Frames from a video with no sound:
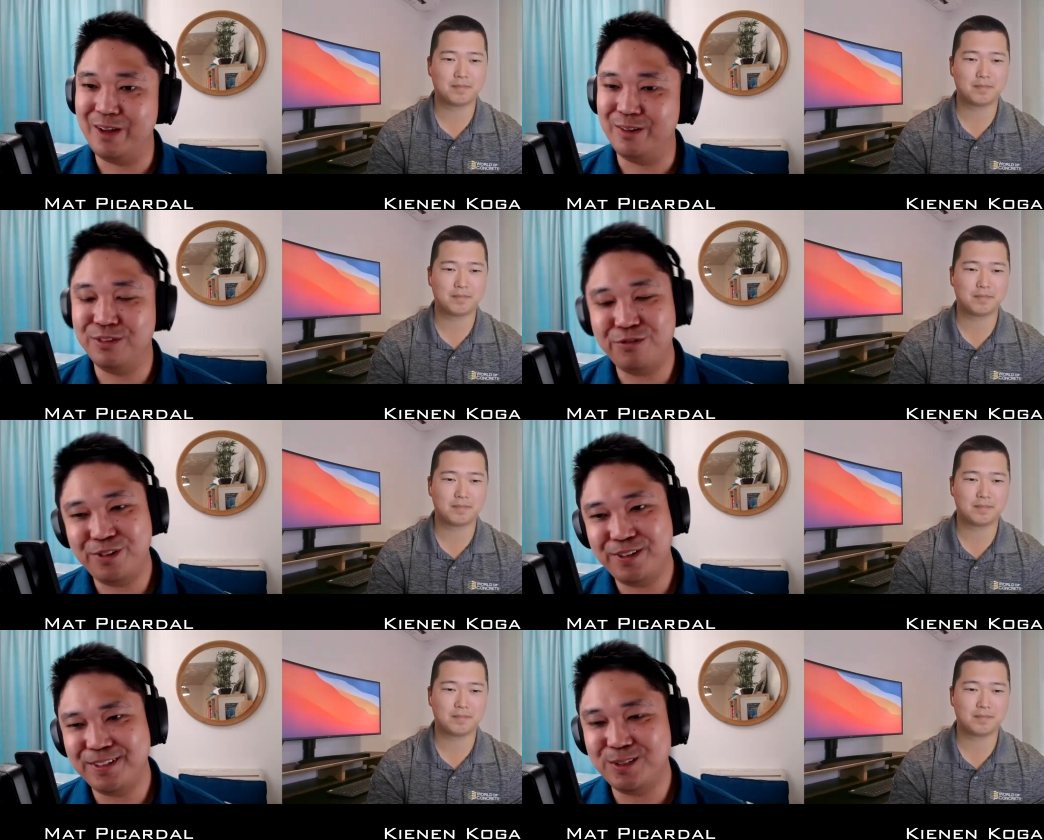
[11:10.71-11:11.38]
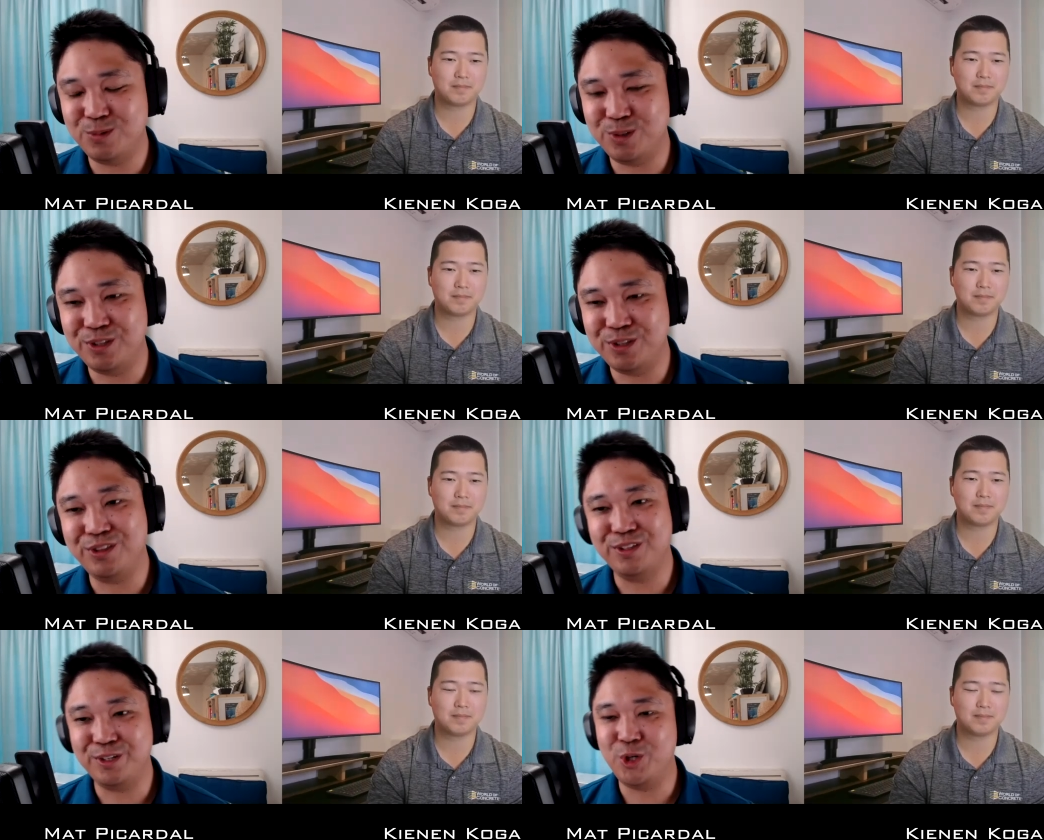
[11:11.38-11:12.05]
Speaker 1: in the field with
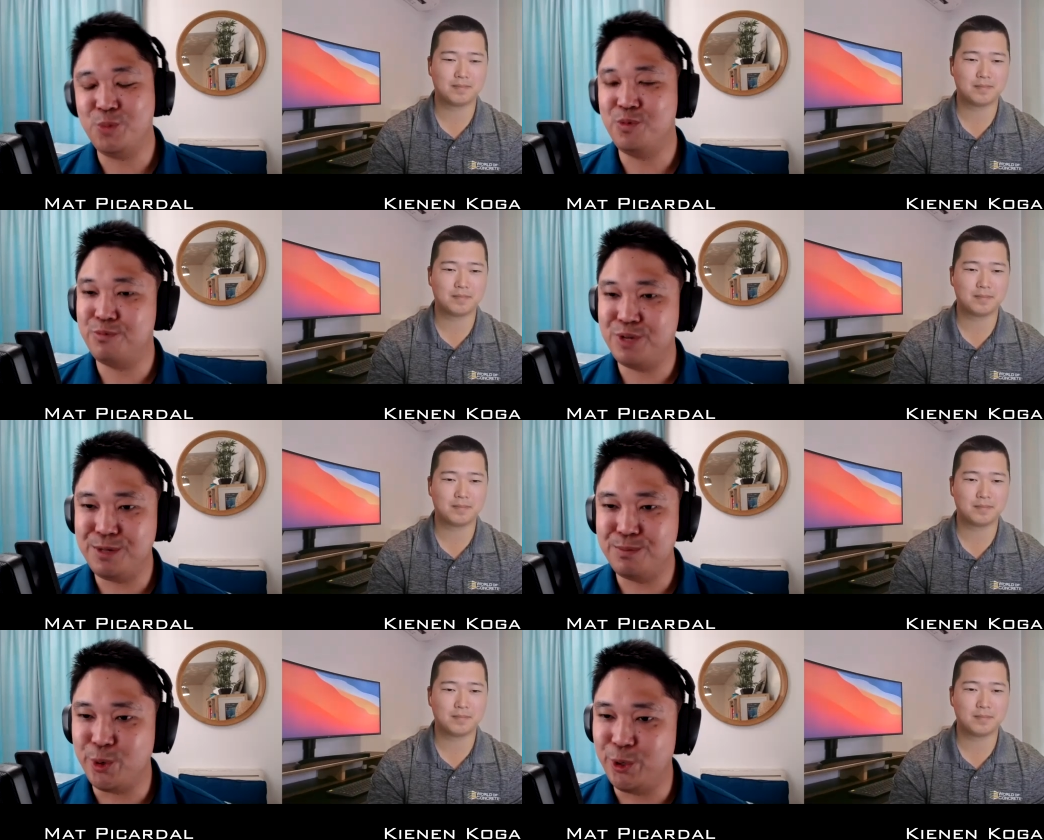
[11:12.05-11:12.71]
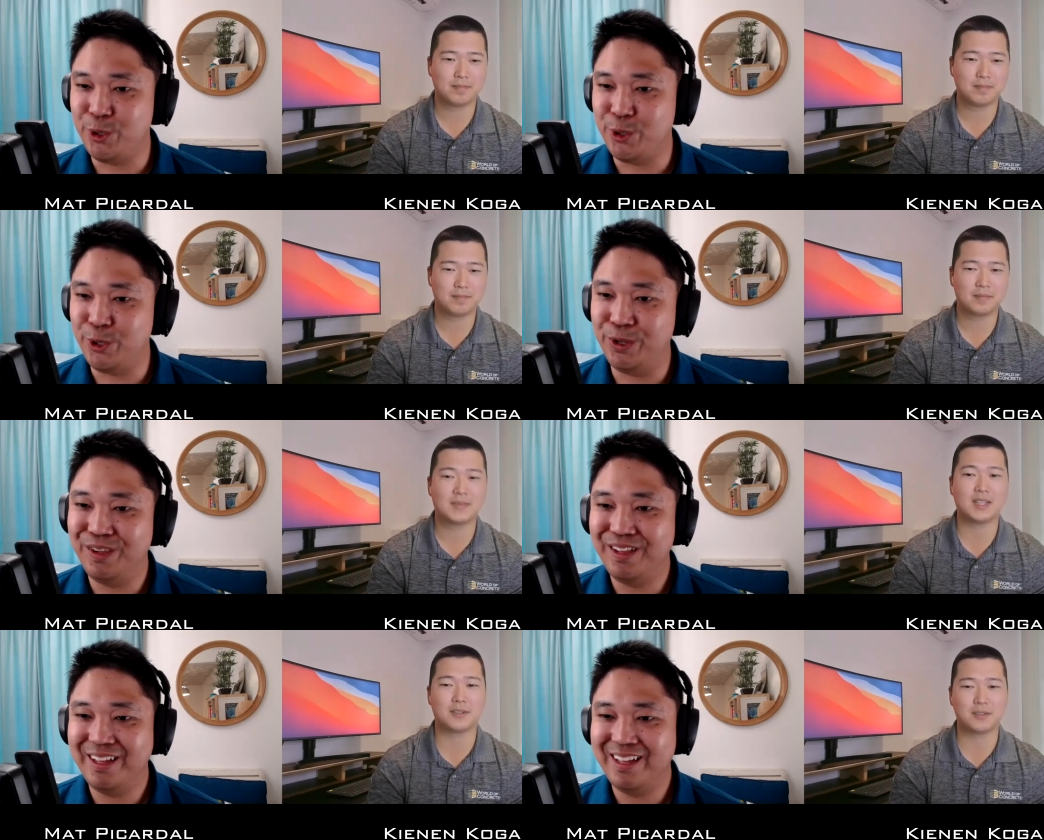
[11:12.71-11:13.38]
a group of people.
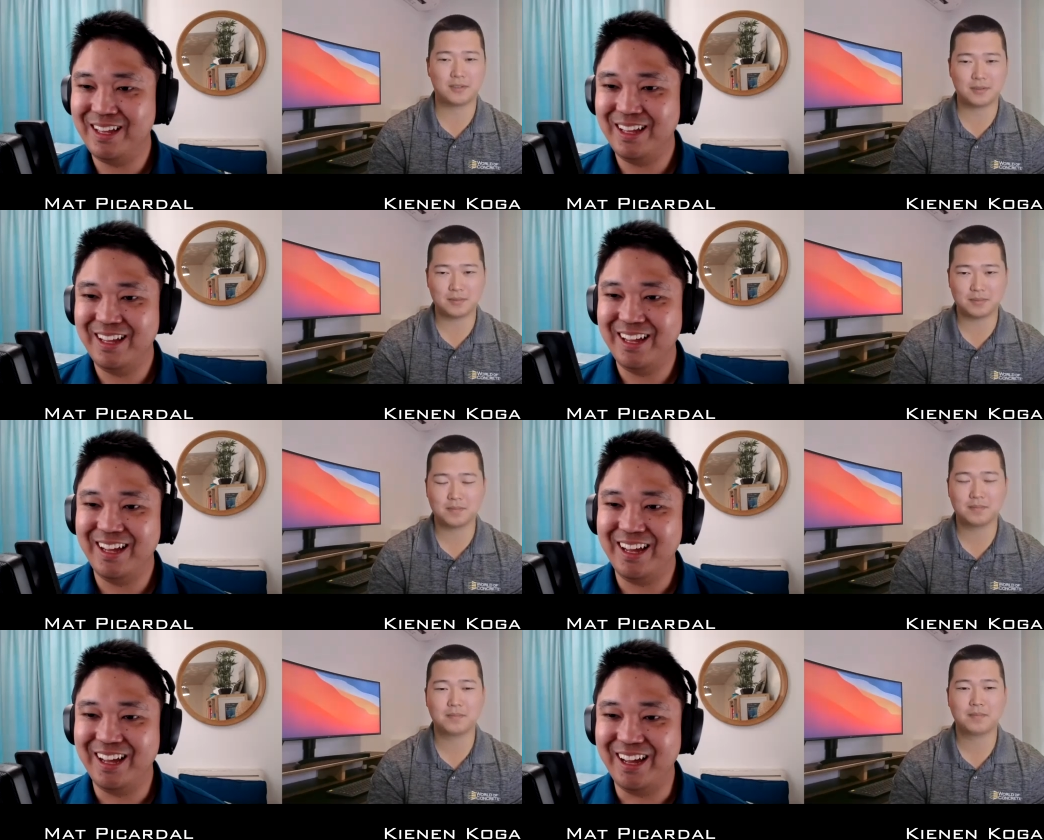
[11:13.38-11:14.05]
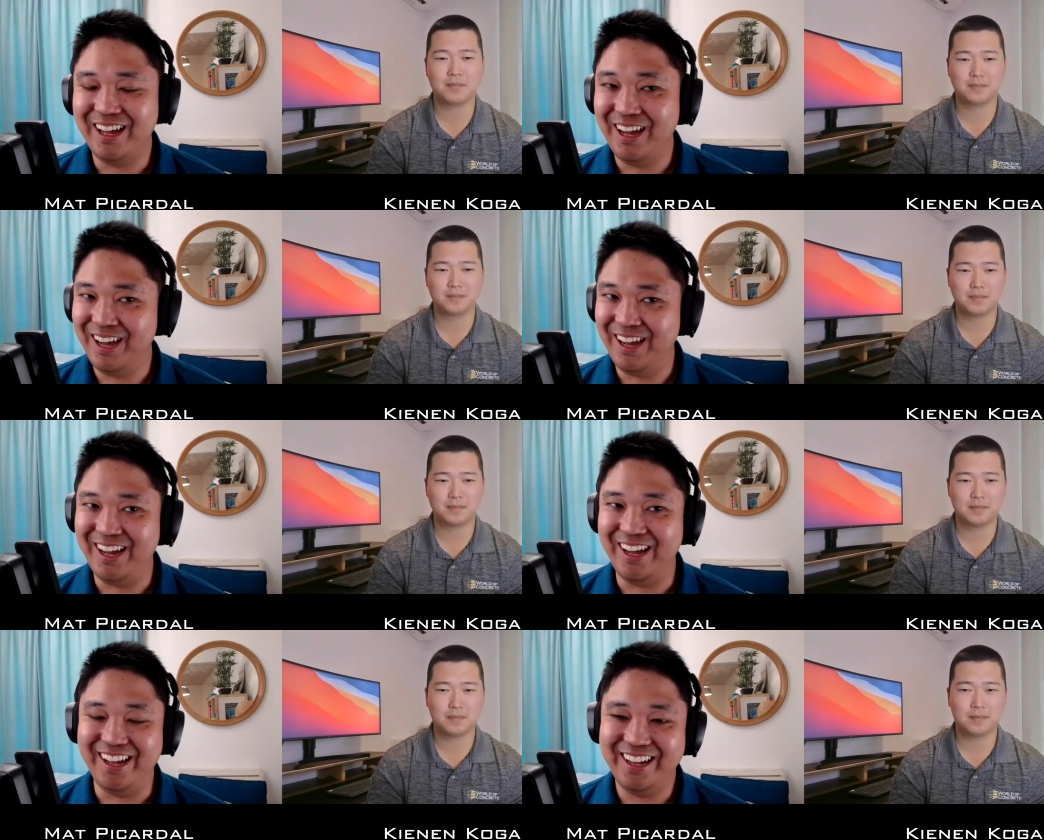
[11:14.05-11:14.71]
Yeah.
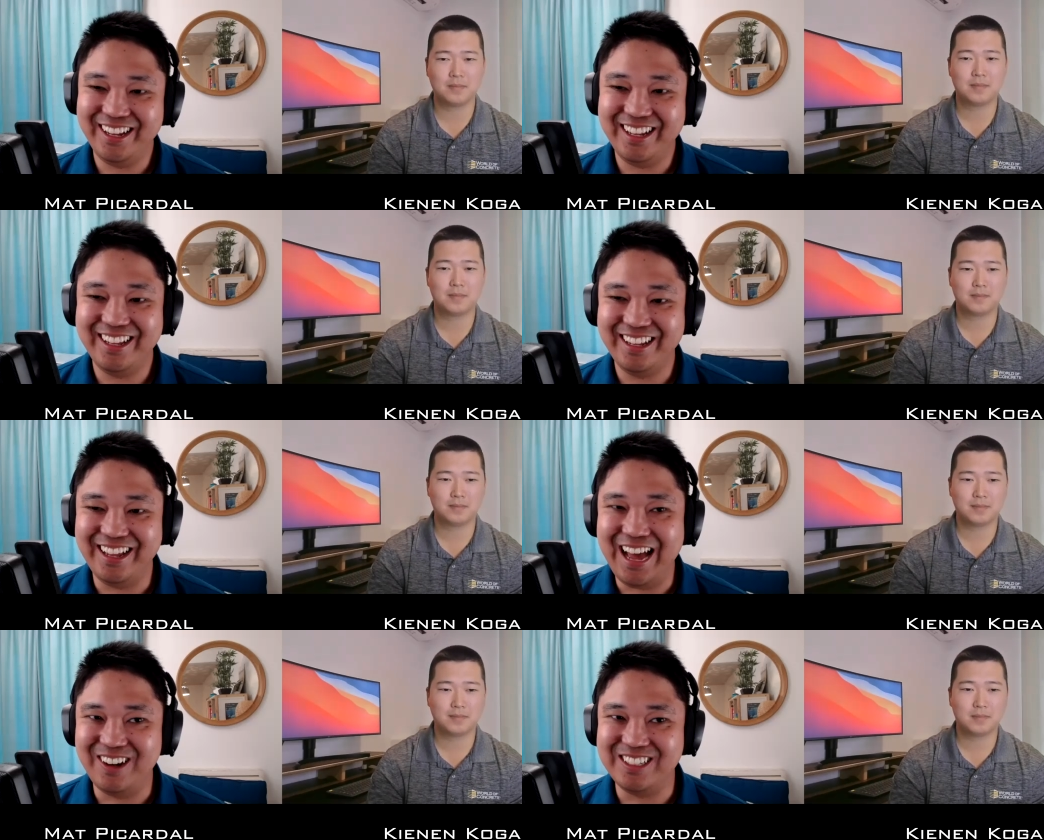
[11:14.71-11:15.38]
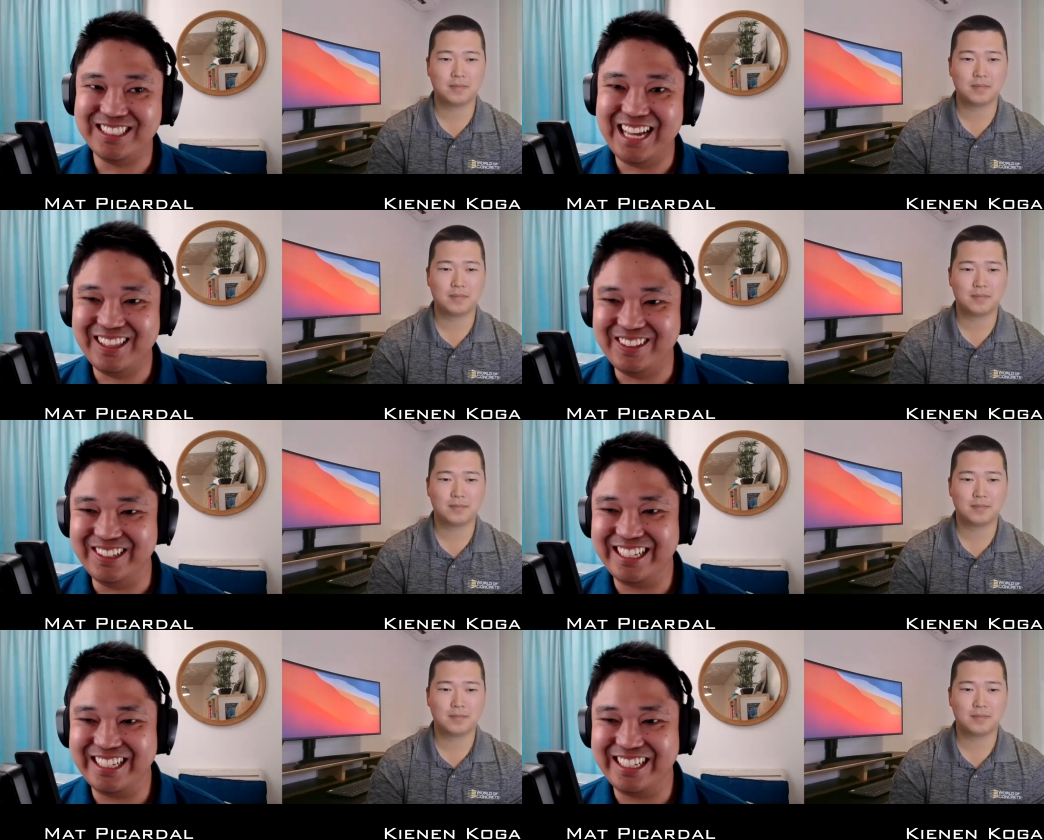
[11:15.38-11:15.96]
Uh, how does that look?